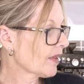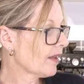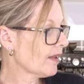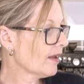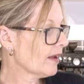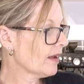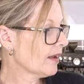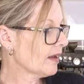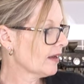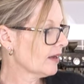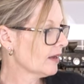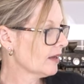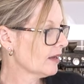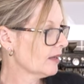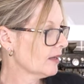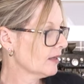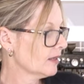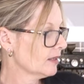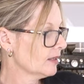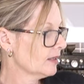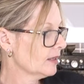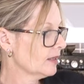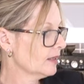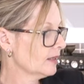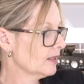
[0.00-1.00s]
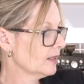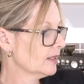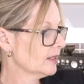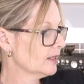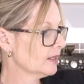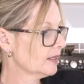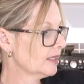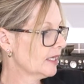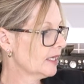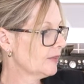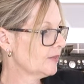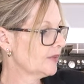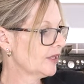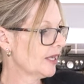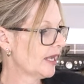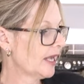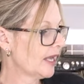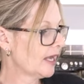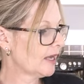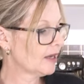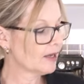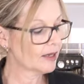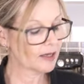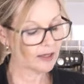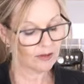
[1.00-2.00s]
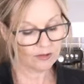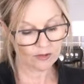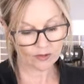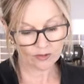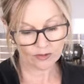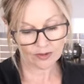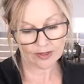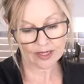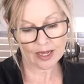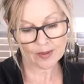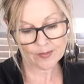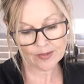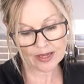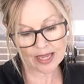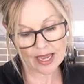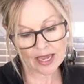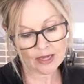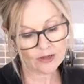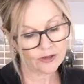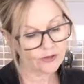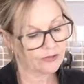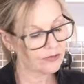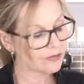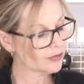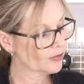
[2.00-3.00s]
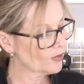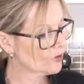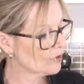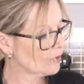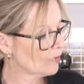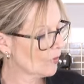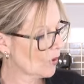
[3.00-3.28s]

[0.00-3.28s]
uh, keep the air coming out of the